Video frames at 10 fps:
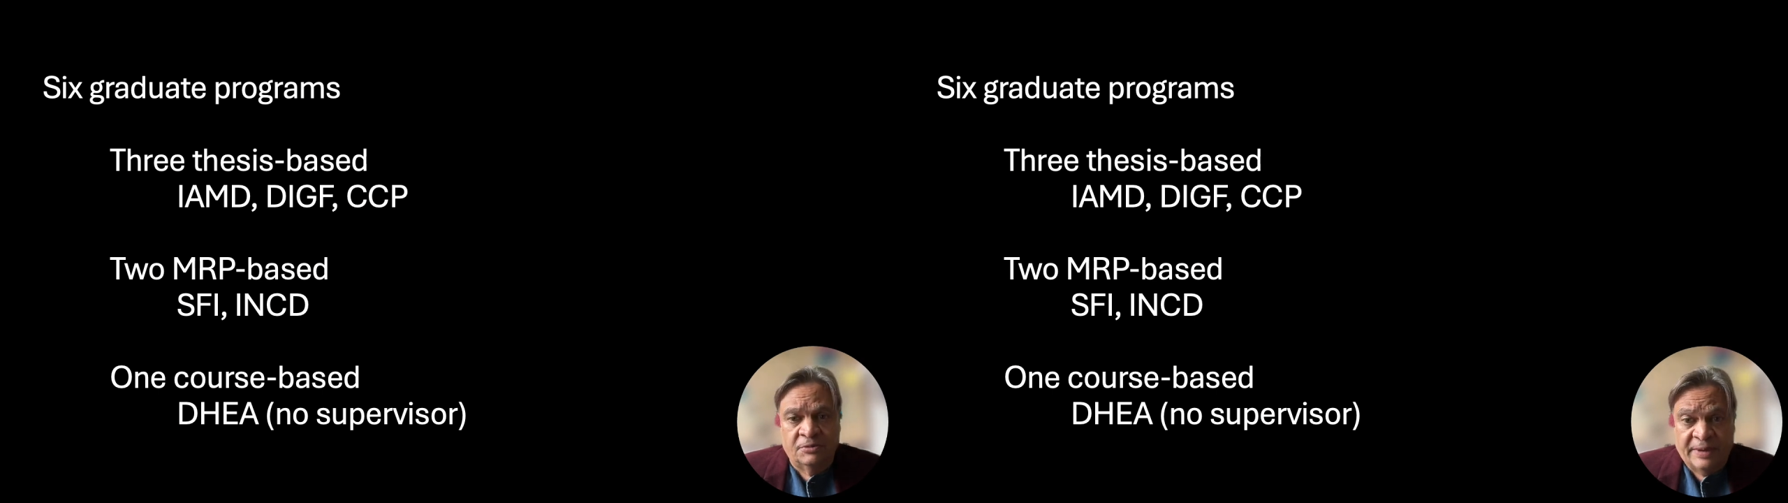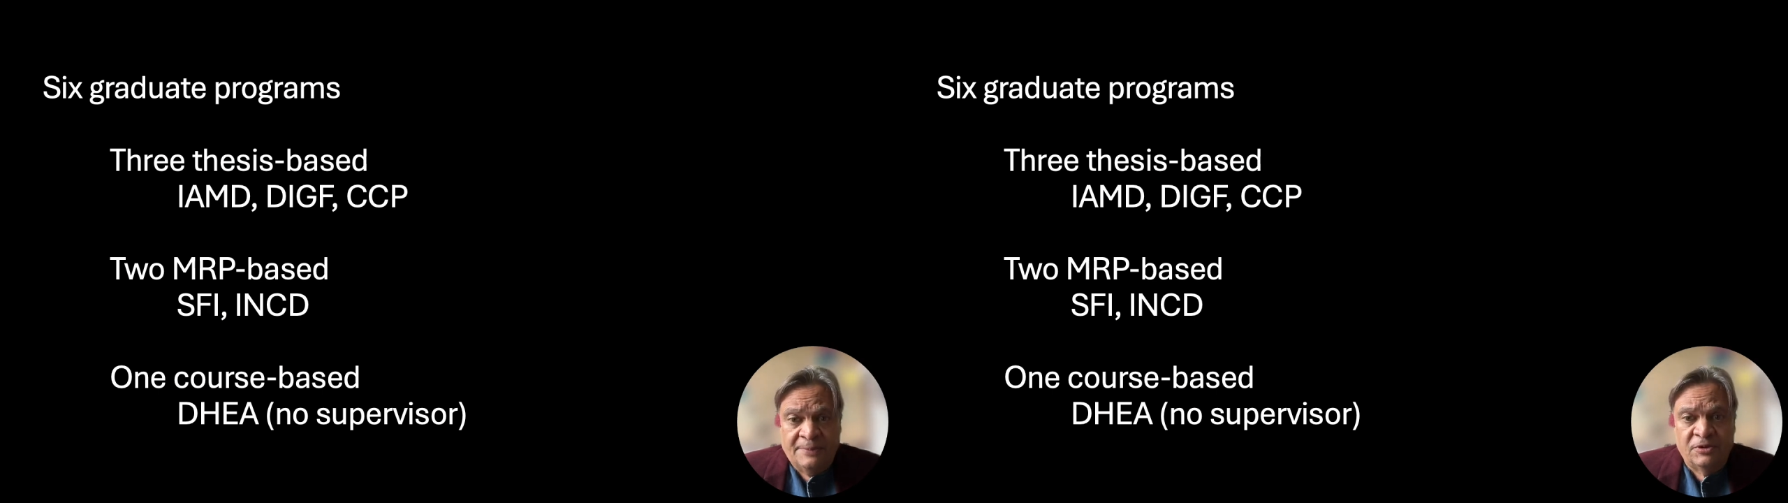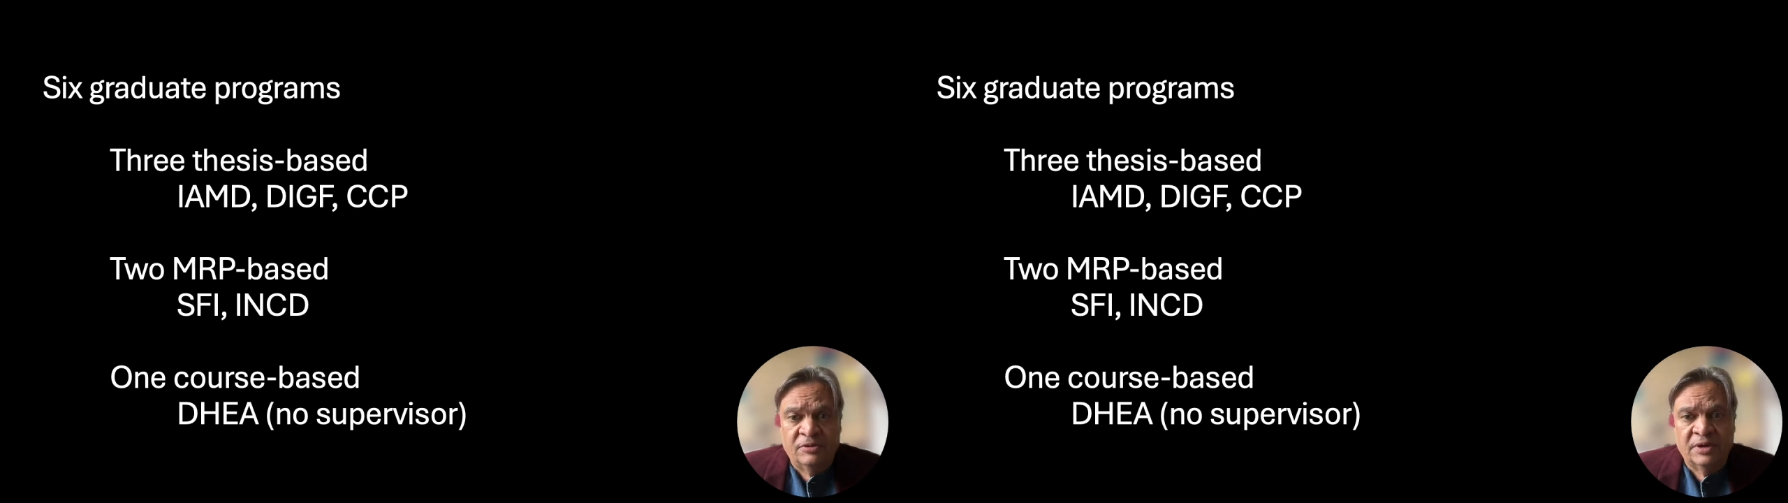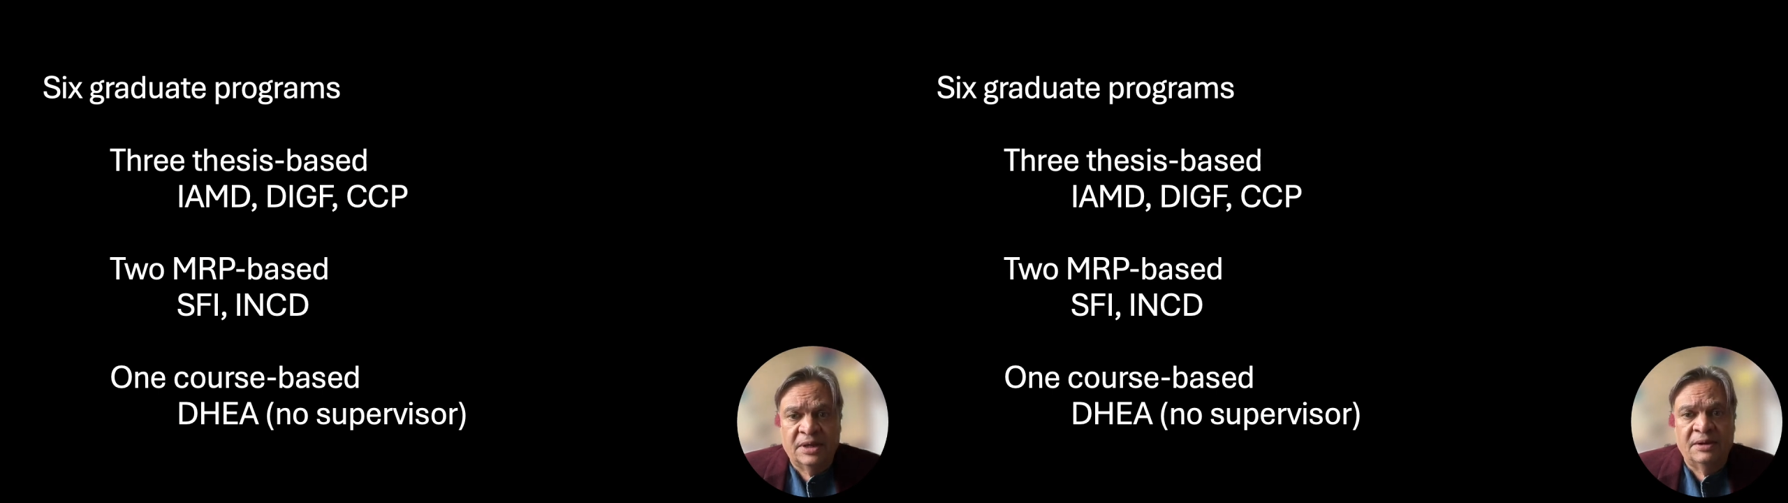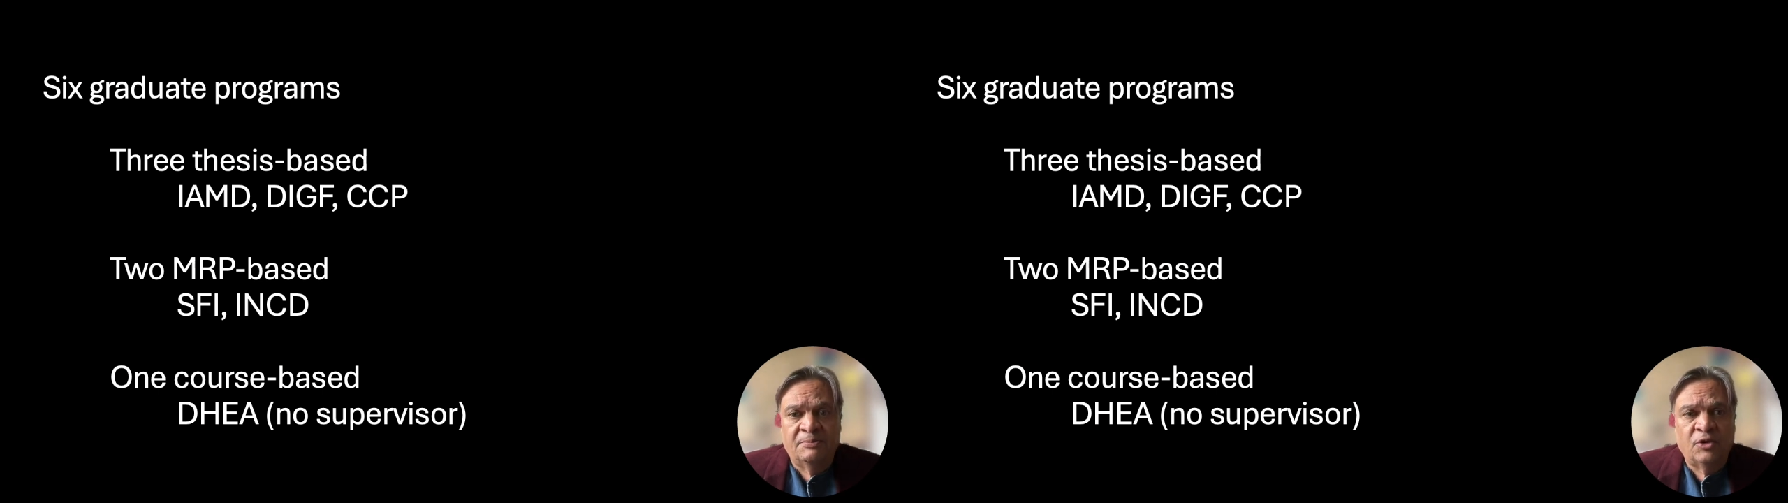or paper
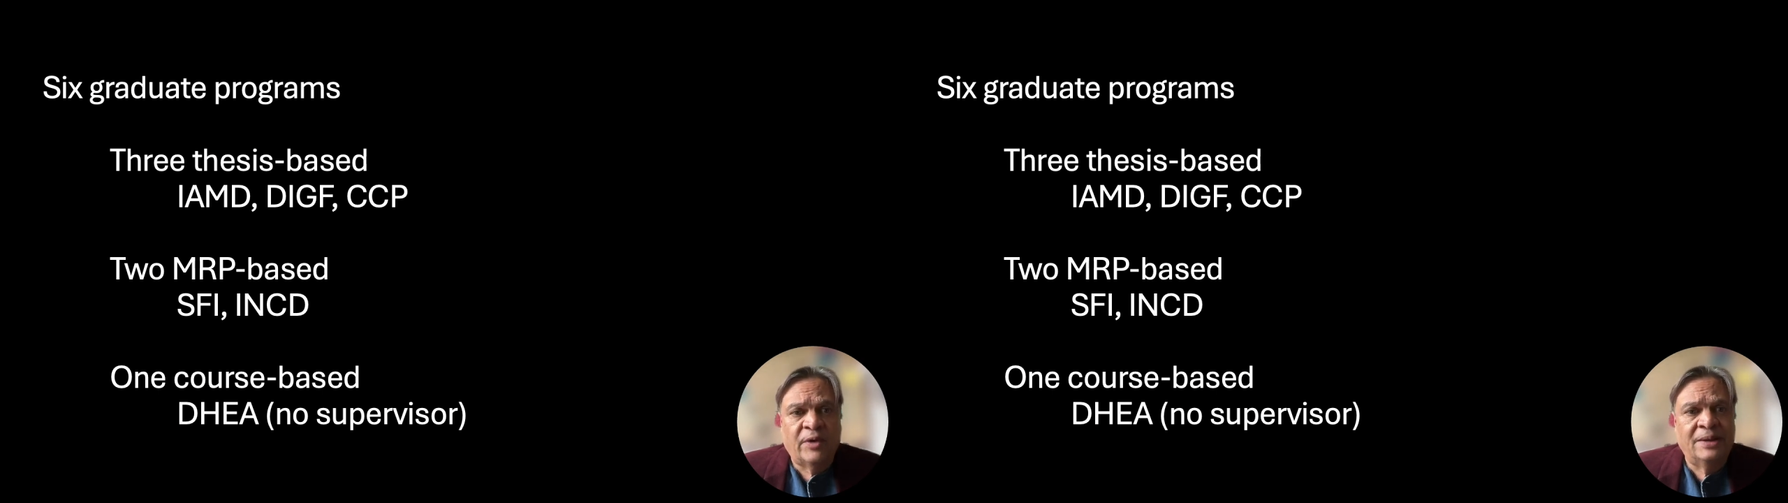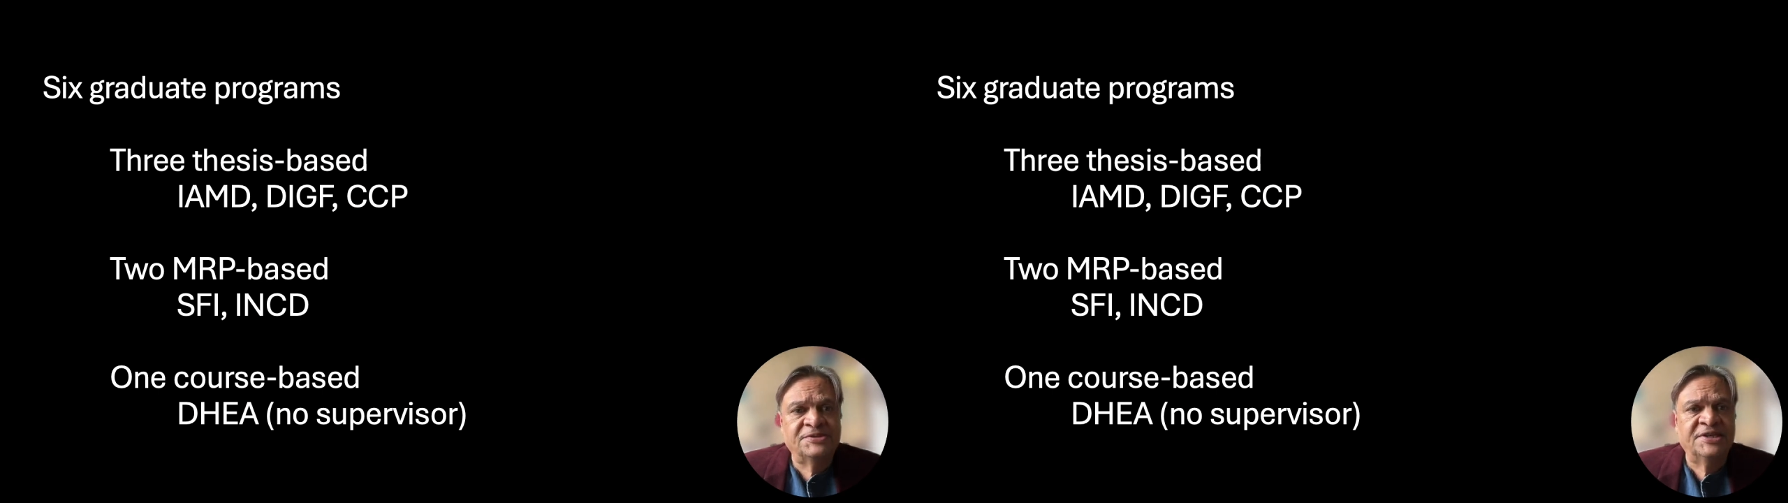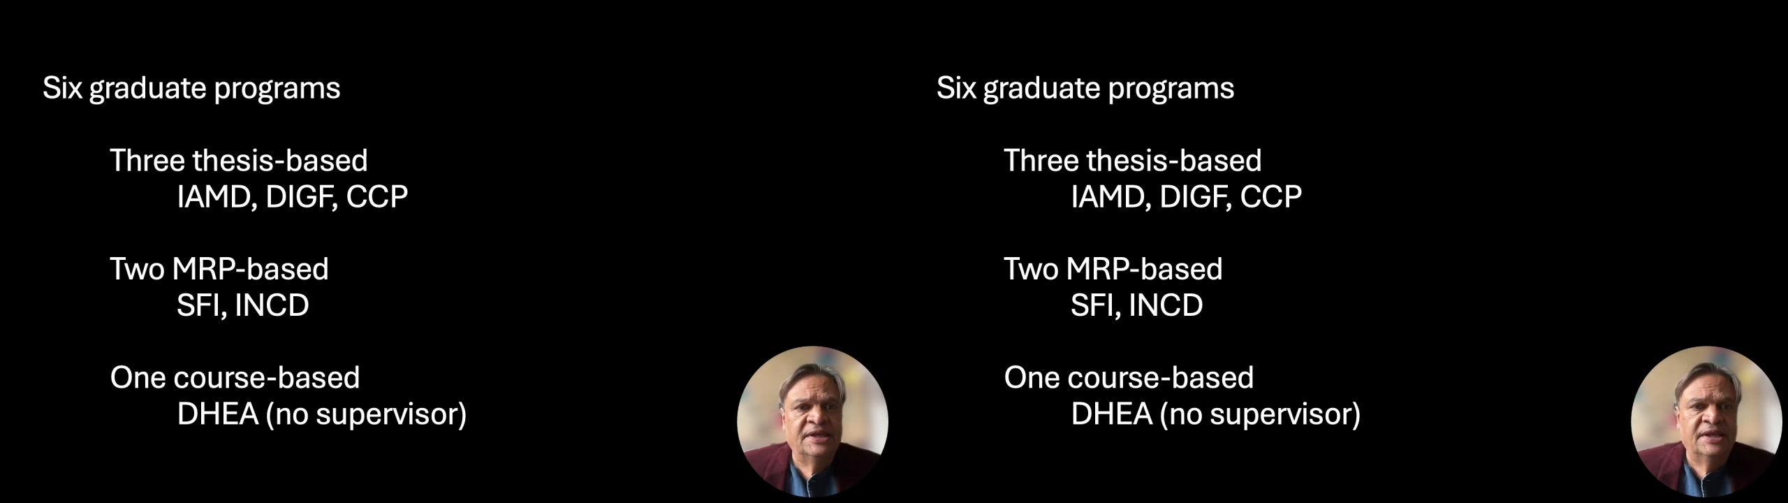programs,